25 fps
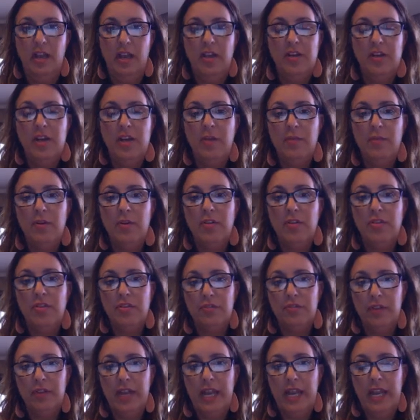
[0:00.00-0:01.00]
Number
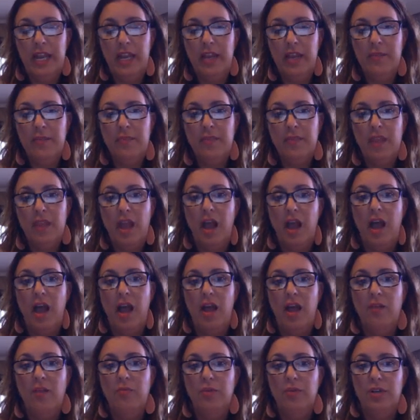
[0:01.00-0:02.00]
3,
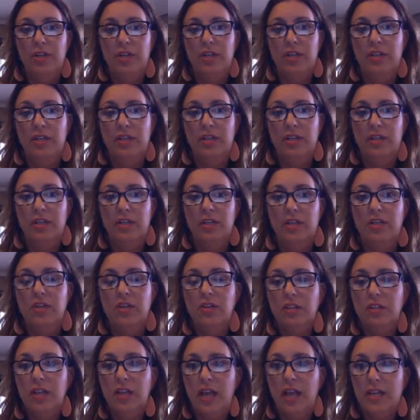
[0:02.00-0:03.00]
I would
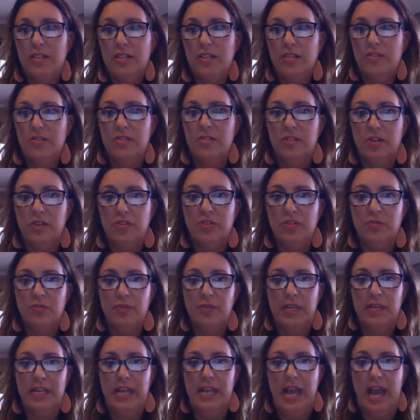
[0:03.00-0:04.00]
utilize those social
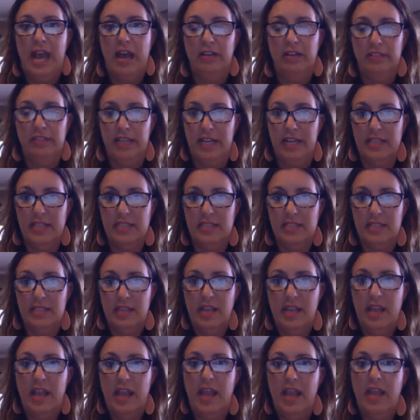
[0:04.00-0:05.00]
media outlets
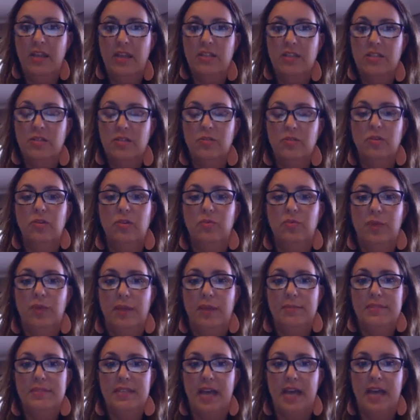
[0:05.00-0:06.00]
and a school
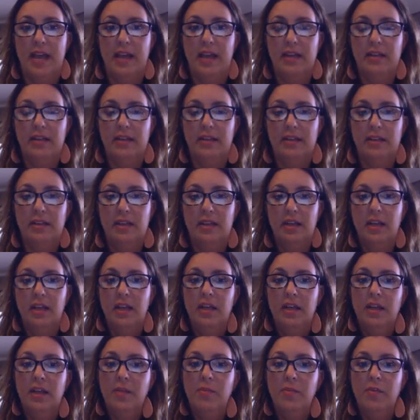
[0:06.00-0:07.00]
website.
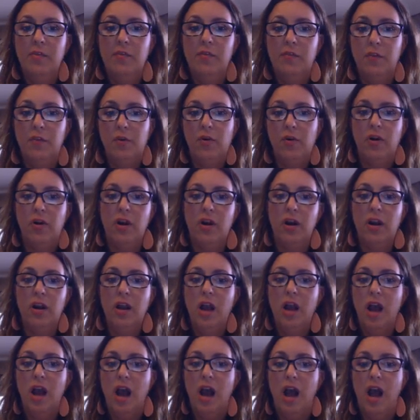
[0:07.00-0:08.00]
Number 4,
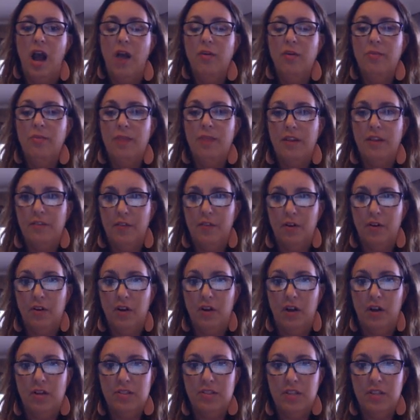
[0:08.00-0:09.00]
I would make phone
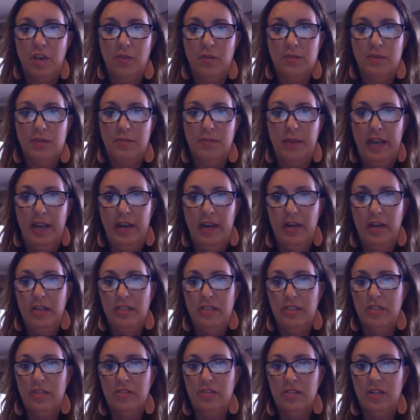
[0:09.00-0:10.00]
calls home to
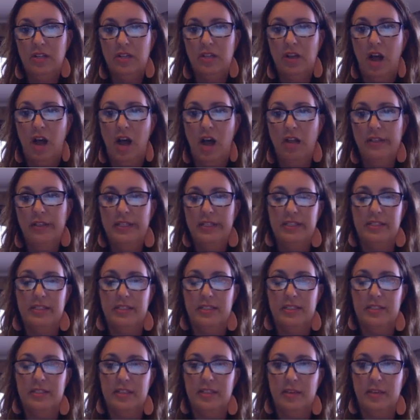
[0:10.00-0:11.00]
parents using a calling
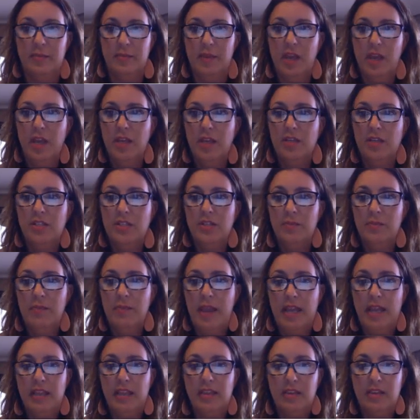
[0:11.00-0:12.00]
system to
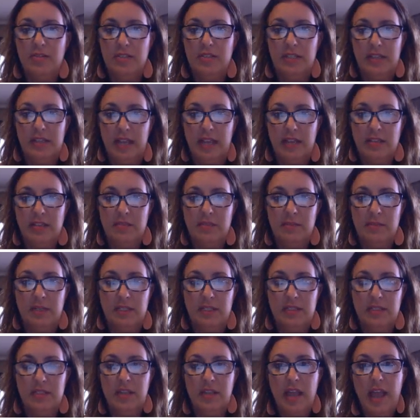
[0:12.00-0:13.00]
make those
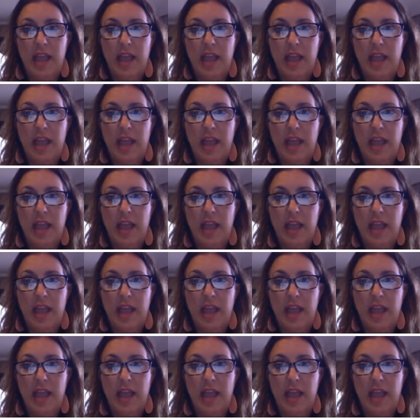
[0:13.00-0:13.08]
announcements.